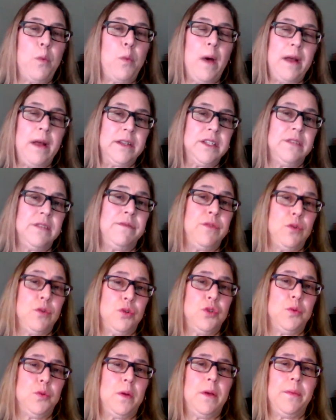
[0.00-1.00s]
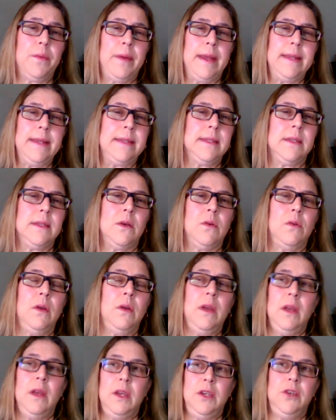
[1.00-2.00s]
well to virtual, right? So
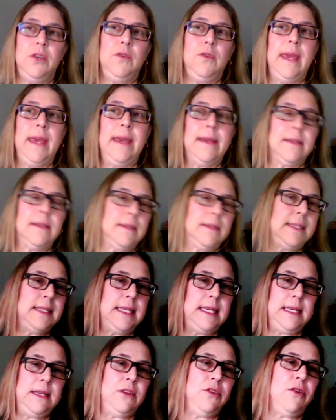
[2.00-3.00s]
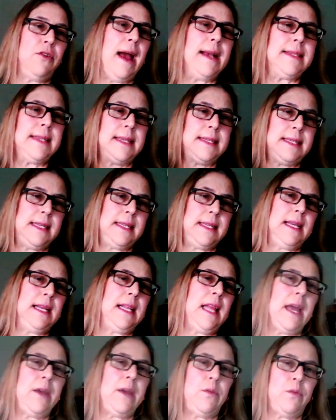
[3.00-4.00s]
you can't see, you're accessing the
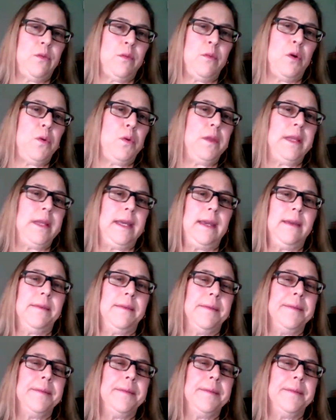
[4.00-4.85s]
client remotely.